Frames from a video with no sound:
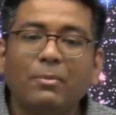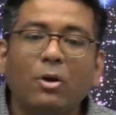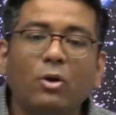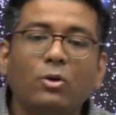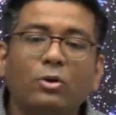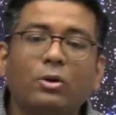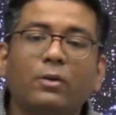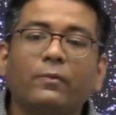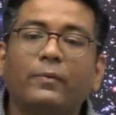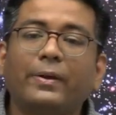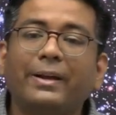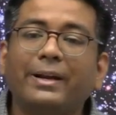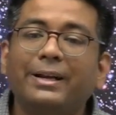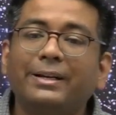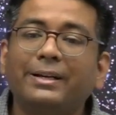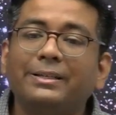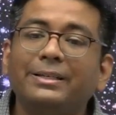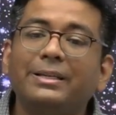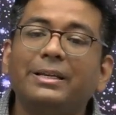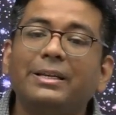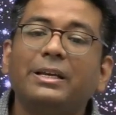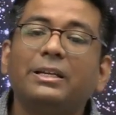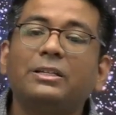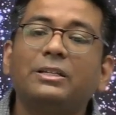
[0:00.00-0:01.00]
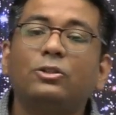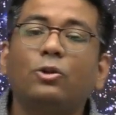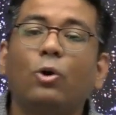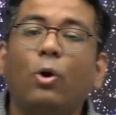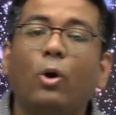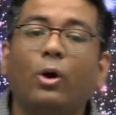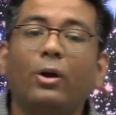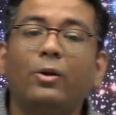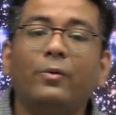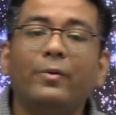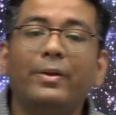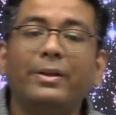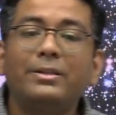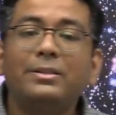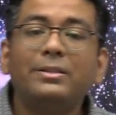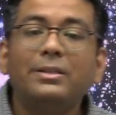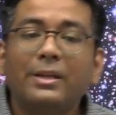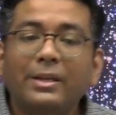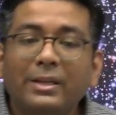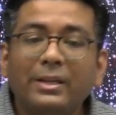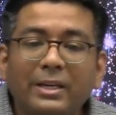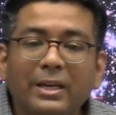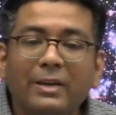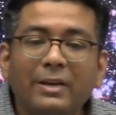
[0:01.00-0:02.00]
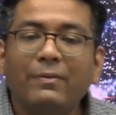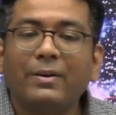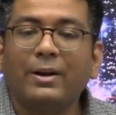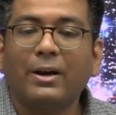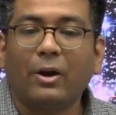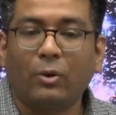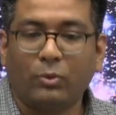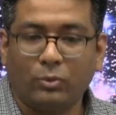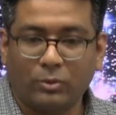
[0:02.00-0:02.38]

of energy is always given out.